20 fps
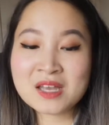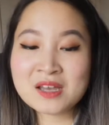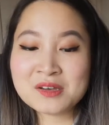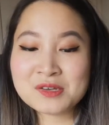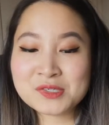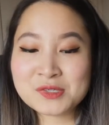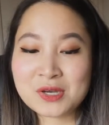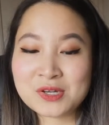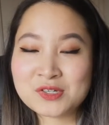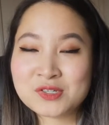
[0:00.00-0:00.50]

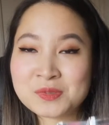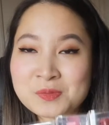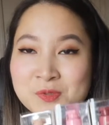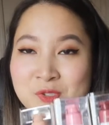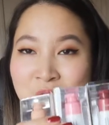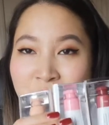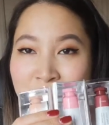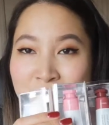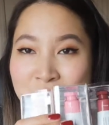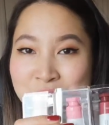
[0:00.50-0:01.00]
So I just
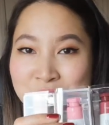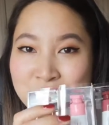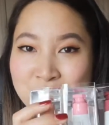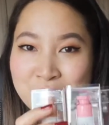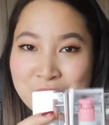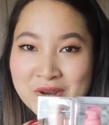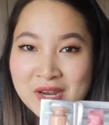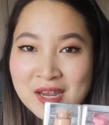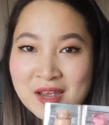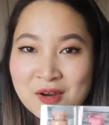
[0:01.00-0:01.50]
chose
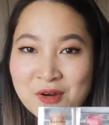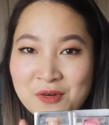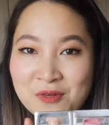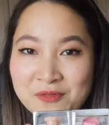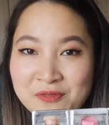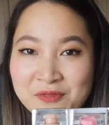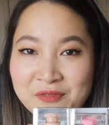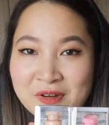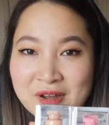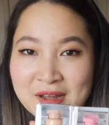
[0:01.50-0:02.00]
three
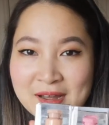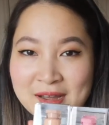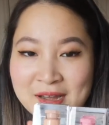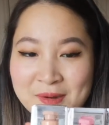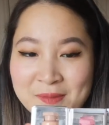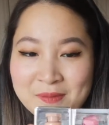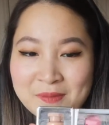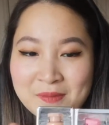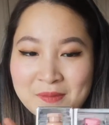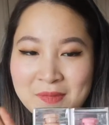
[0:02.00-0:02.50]
of
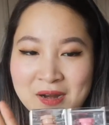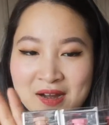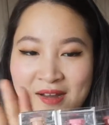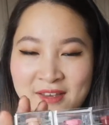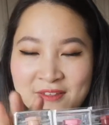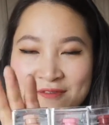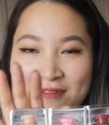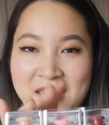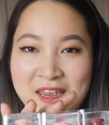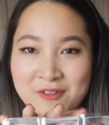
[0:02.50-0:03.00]
um, my
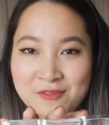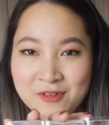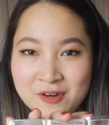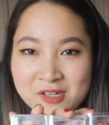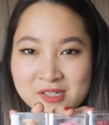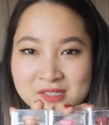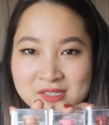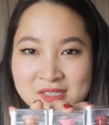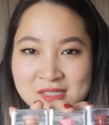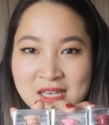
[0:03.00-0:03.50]

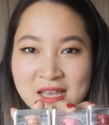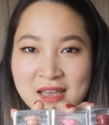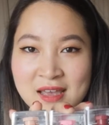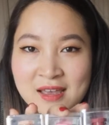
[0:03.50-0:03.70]
favourites,